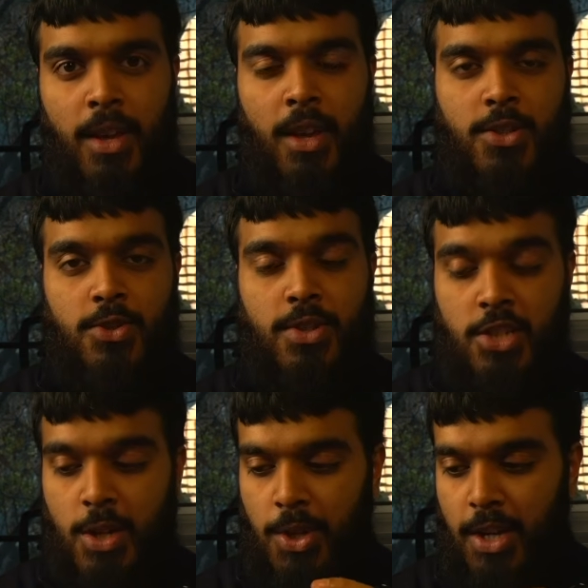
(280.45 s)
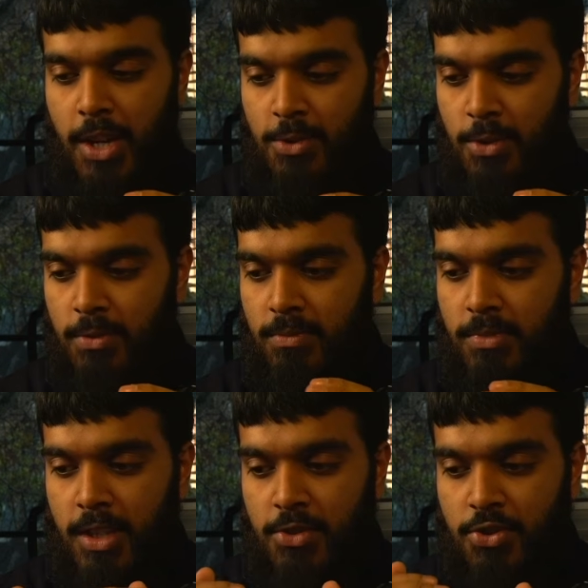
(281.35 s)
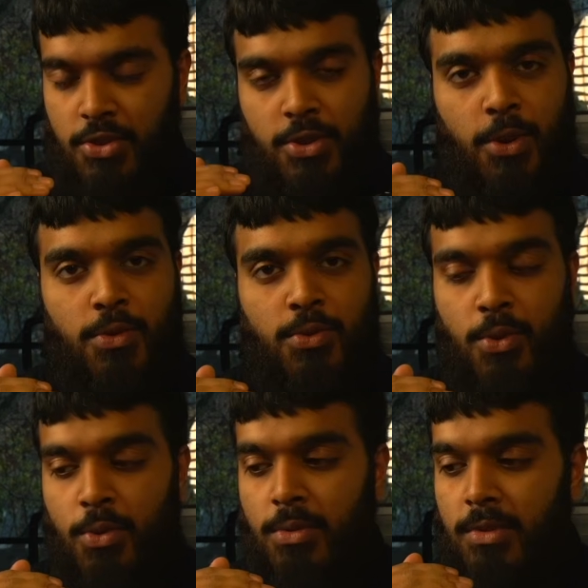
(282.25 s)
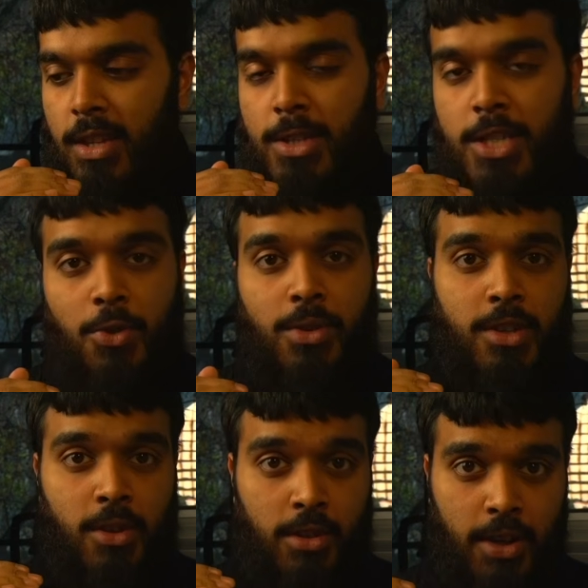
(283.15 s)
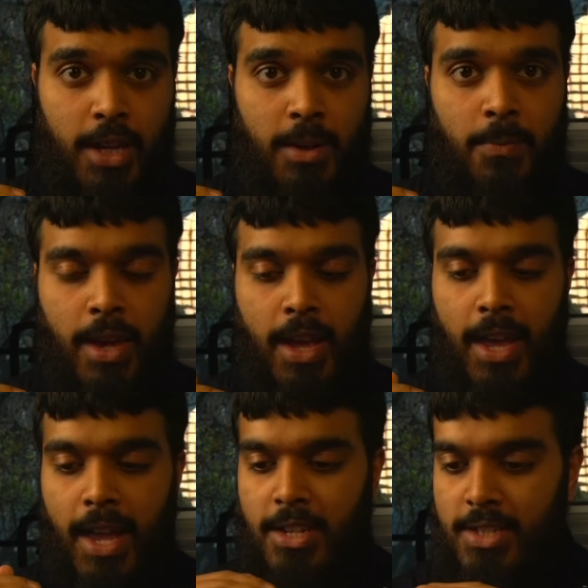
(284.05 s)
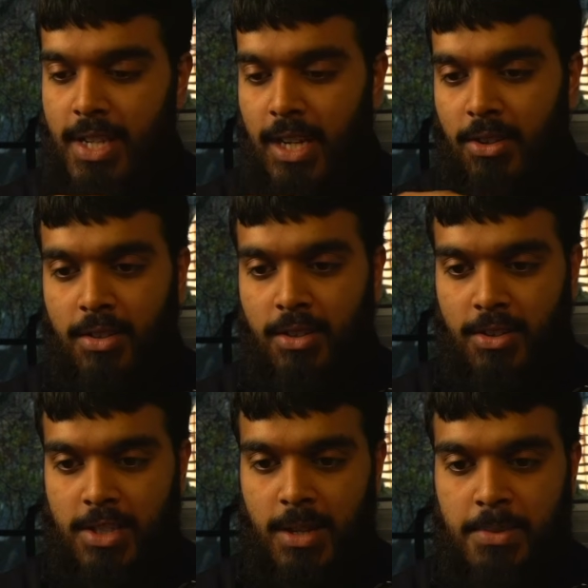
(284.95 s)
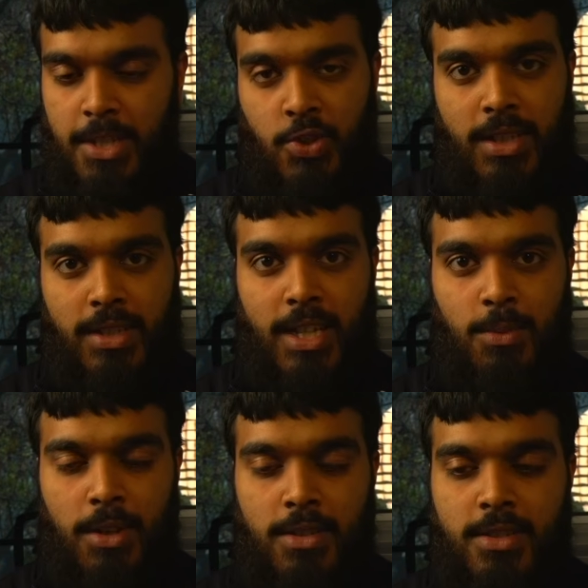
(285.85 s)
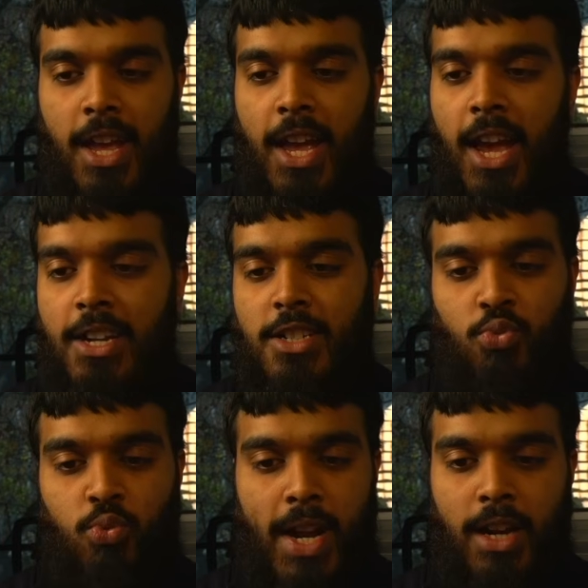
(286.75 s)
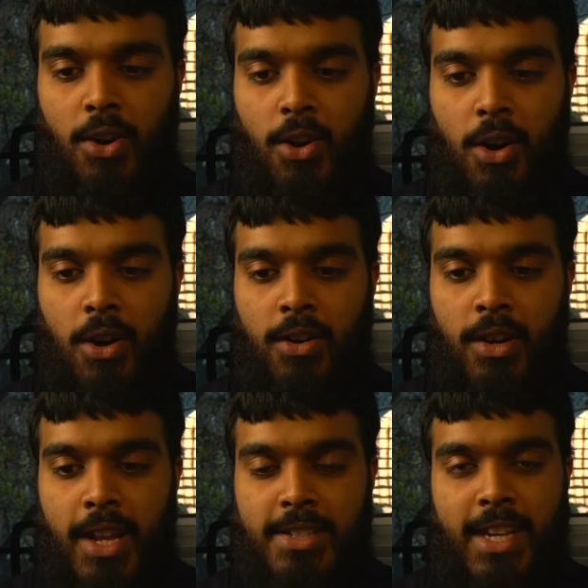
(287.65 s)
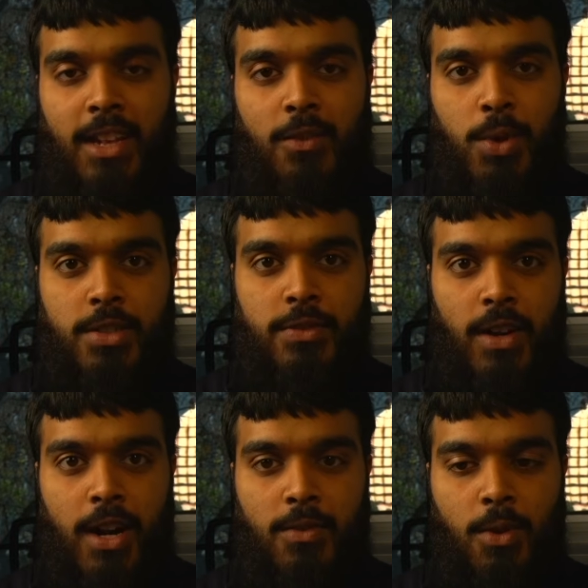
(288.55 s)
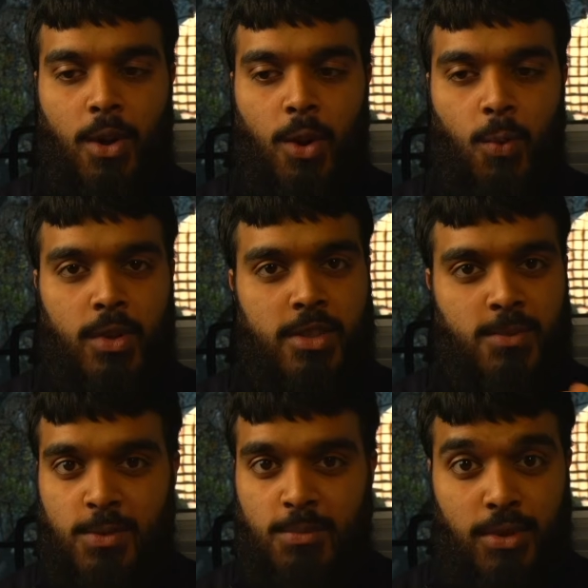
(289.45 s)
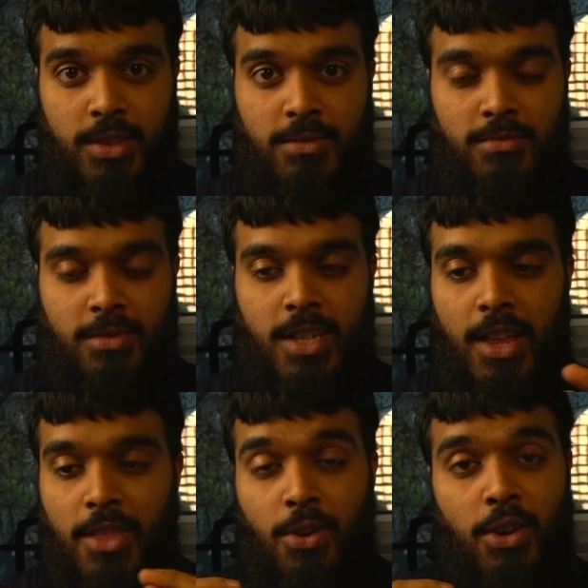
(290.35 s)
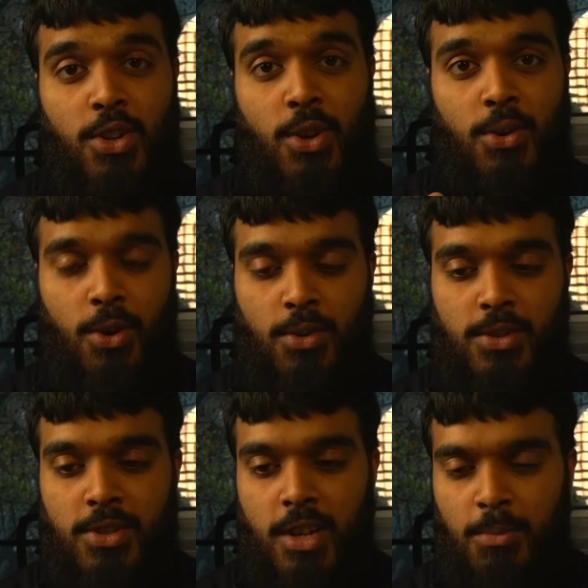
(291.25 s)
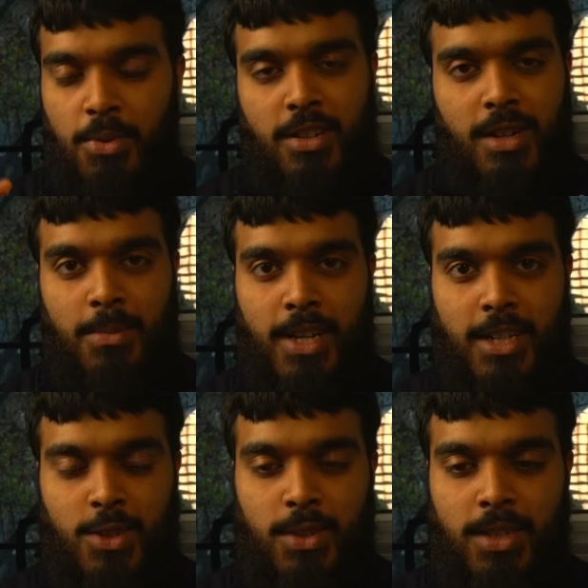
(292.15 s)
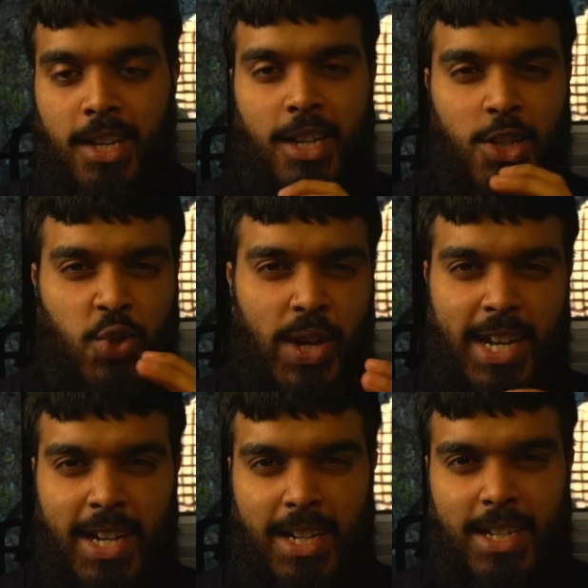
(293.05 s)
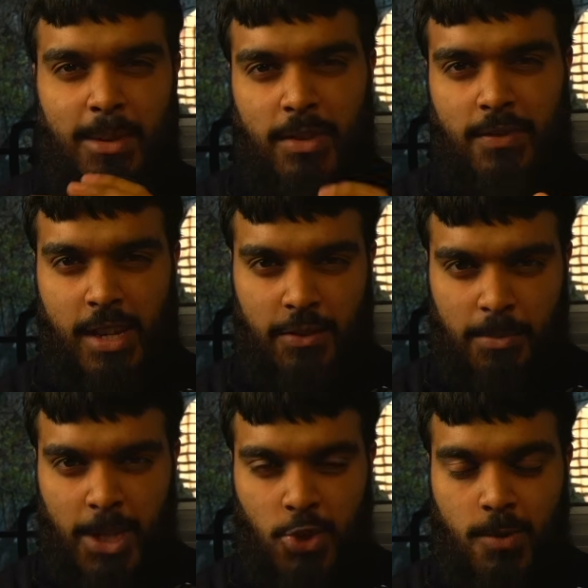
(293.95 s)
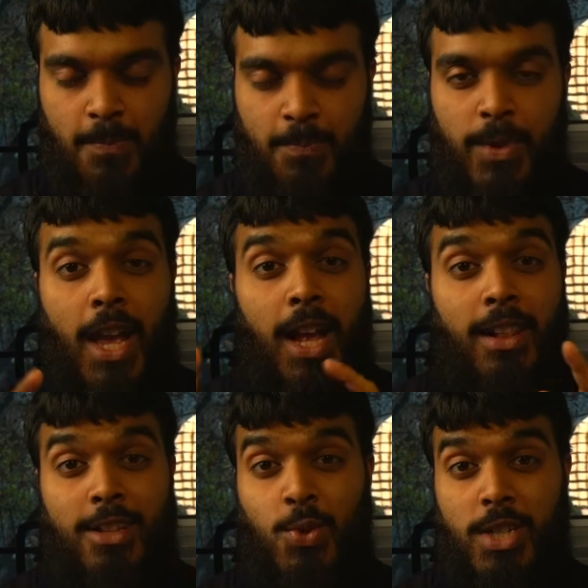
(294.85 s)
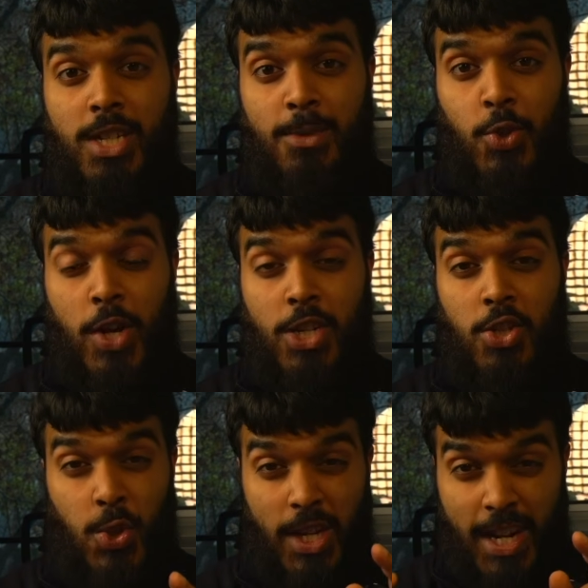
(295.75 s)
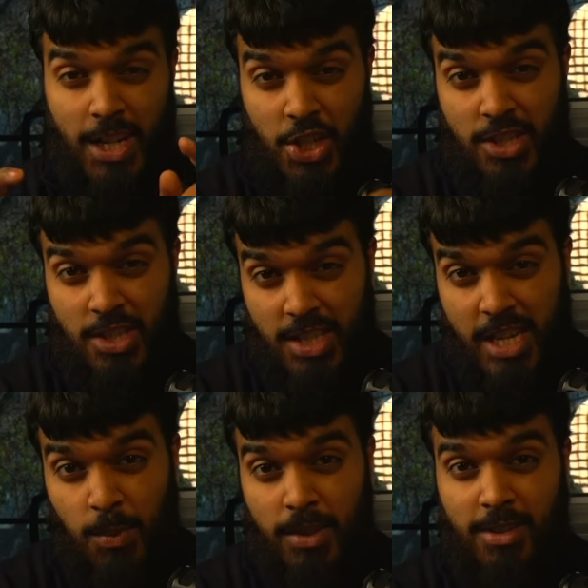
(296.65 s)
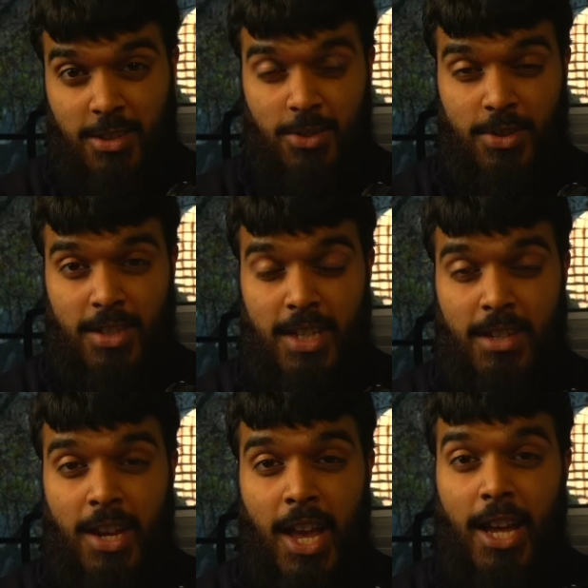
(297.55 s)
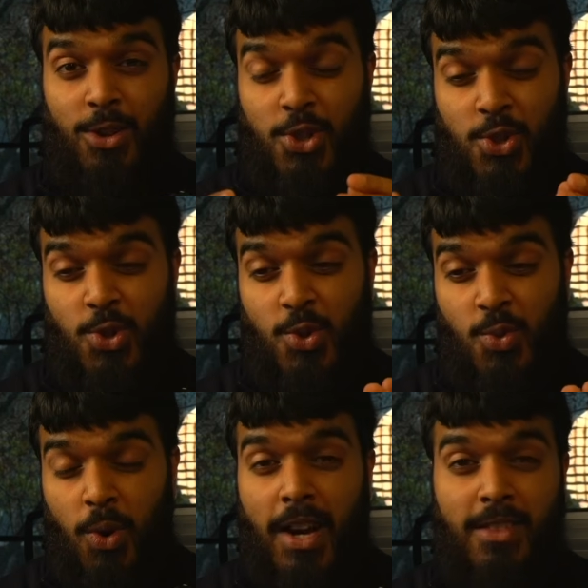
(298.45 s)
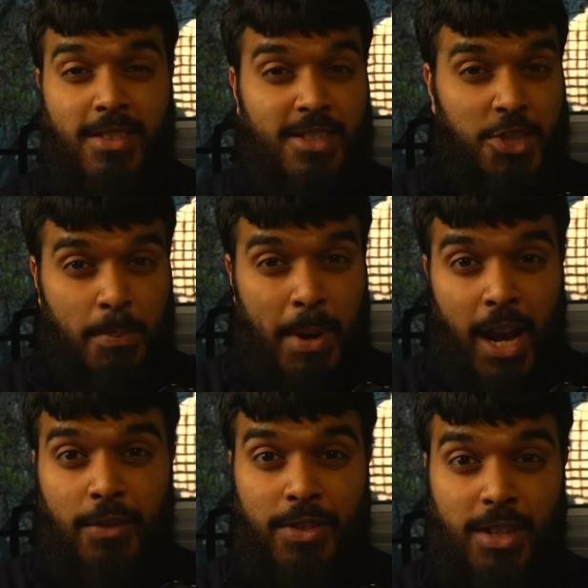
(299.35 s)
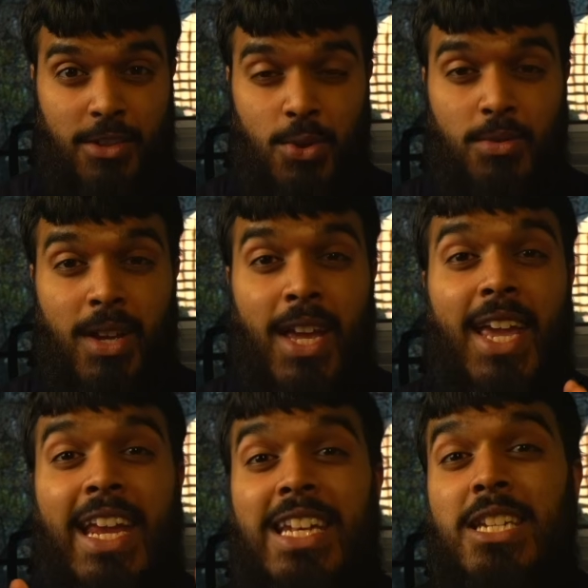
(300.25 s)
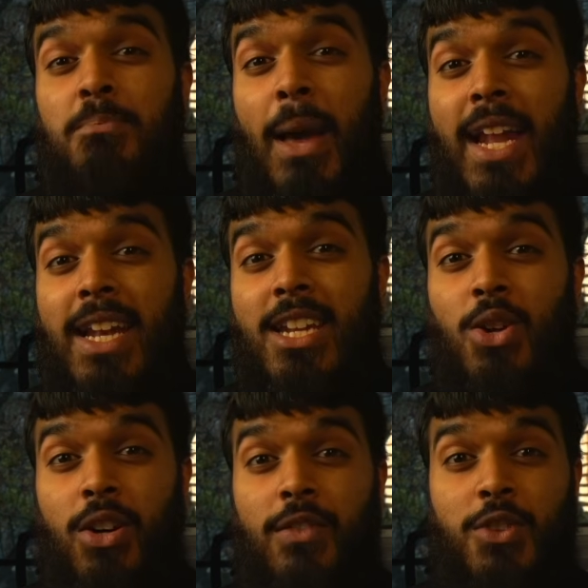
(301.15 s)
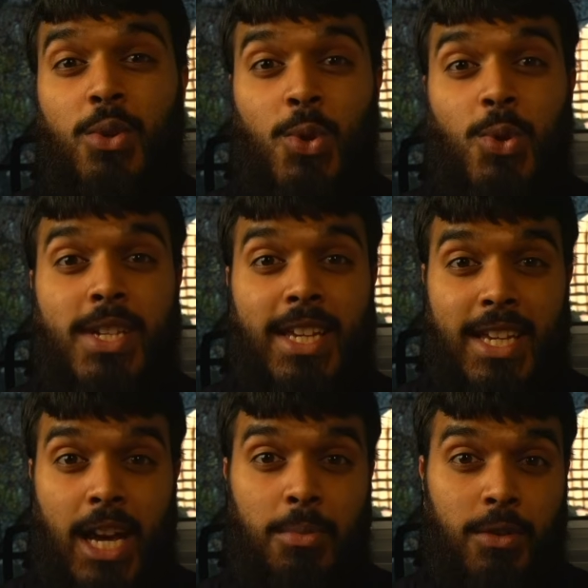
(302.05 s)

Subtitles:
So essentially what you need to do is just go through the material that you're learning and just take a look at the concepts, extract the keywords, and just rank on a scale of 1 to 5. What's the most important? And then on your notes, put the number next to it and try connecting a bit of the information. Let's do a demonstration so you can actually see what this looks like, and I'll show you why this is such a powerful thing to do, independent of your note-taking app of